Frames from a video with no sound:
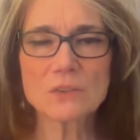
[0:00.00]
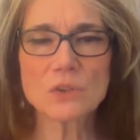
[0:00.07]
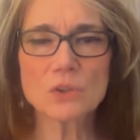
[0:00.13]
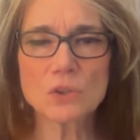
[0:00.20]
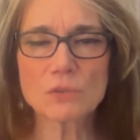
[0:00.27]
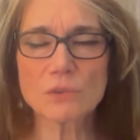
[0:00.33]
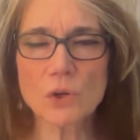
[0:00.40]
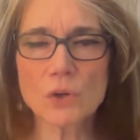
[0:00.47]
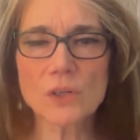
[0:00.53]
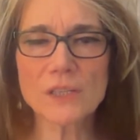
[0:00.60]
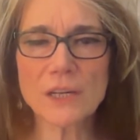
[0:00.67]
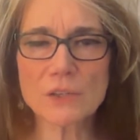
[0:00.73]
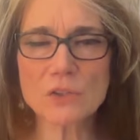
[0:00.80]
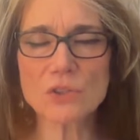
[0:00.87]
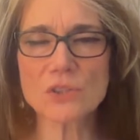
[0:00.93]
your vocal
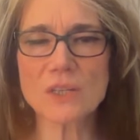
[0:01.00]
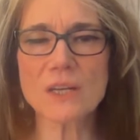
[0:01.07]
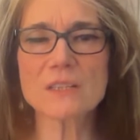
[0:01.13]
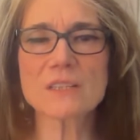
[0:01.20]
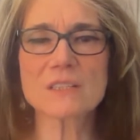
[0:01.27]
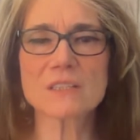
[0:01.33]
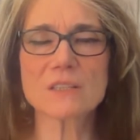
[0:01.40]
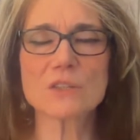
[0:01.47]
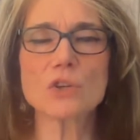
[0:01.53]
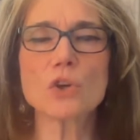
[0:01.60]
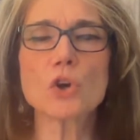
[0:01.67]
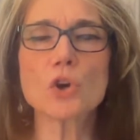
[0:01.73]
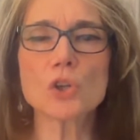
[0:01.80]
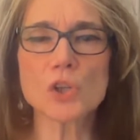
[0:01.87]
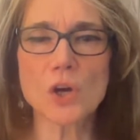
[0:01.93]
exercises and you
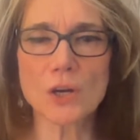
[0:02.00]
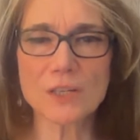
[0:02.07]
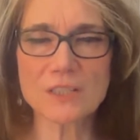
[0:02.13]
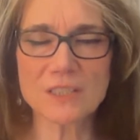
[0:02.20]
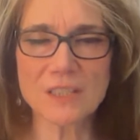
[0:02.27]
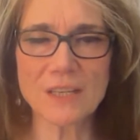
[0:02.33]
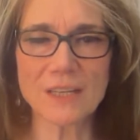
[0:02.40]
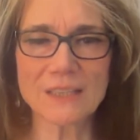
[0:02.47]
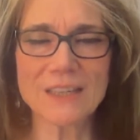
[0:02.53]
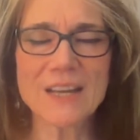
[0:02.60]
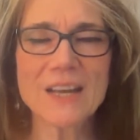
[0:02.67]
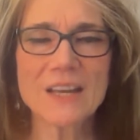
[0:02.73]
go along singing.